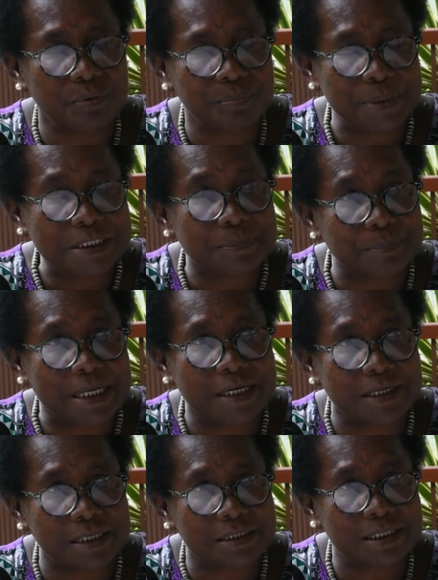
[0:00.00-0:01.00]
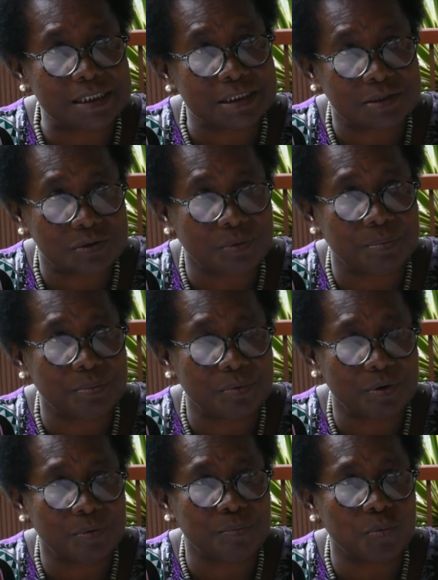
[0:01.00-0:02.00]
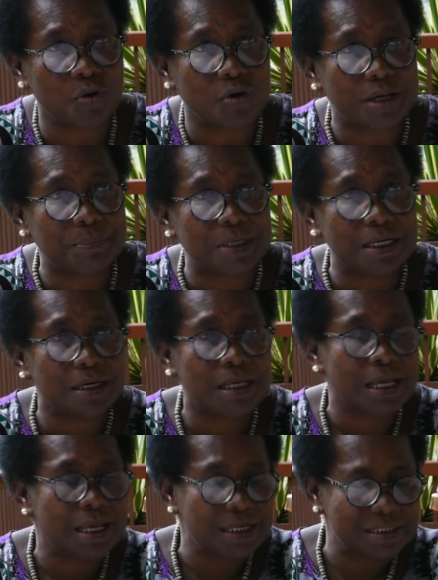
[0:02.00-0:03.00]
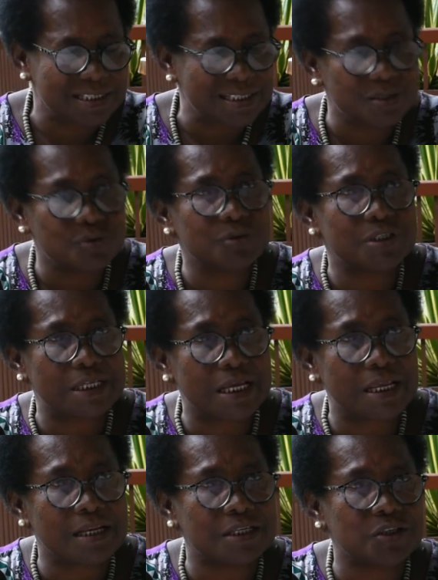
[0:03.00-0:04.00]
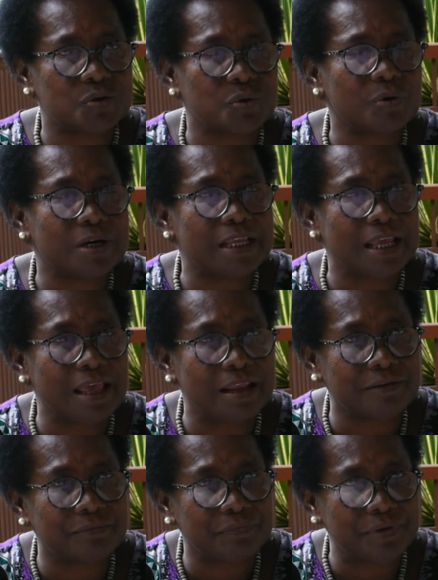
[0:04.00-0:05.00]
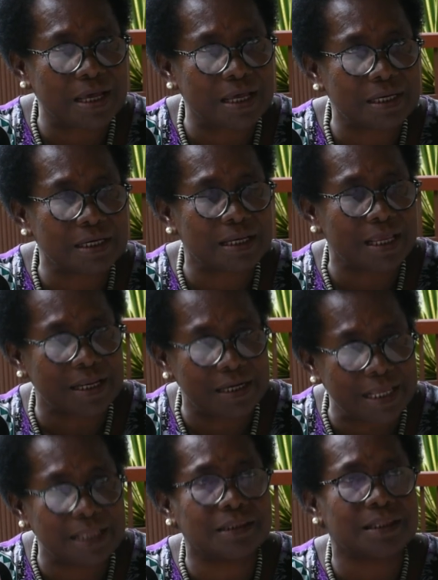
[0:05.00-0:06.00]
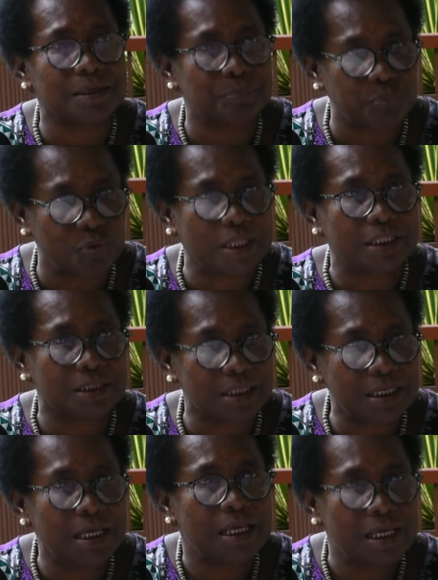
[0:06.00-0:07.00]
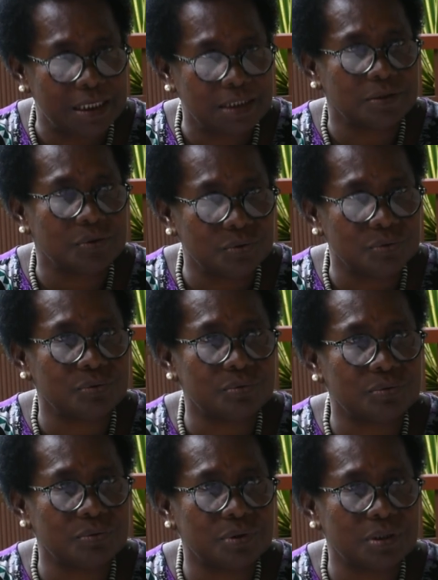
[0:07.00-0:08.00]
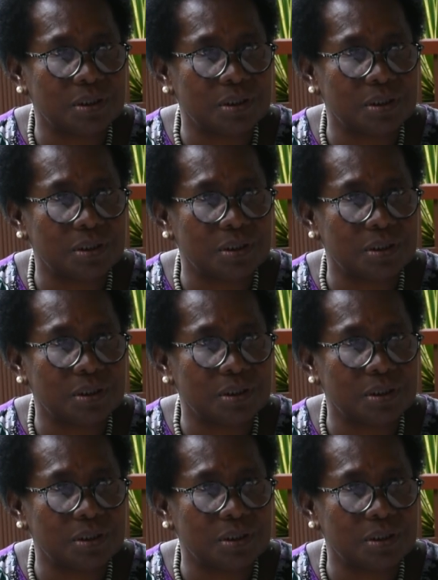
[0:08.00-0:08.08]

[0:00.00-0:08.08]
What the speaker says: peace mediators of Bougainville, just to share the story and find an entry point into